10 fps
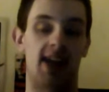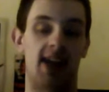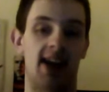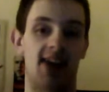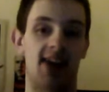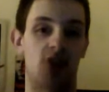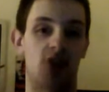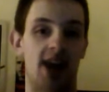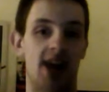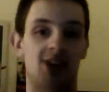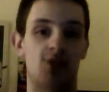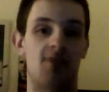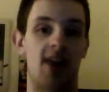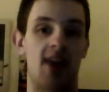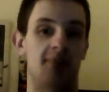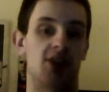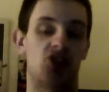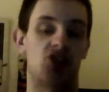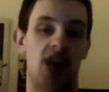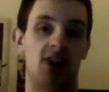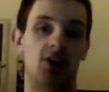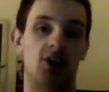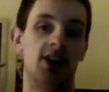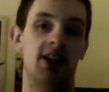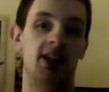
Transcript: And I have tried to revamp this channel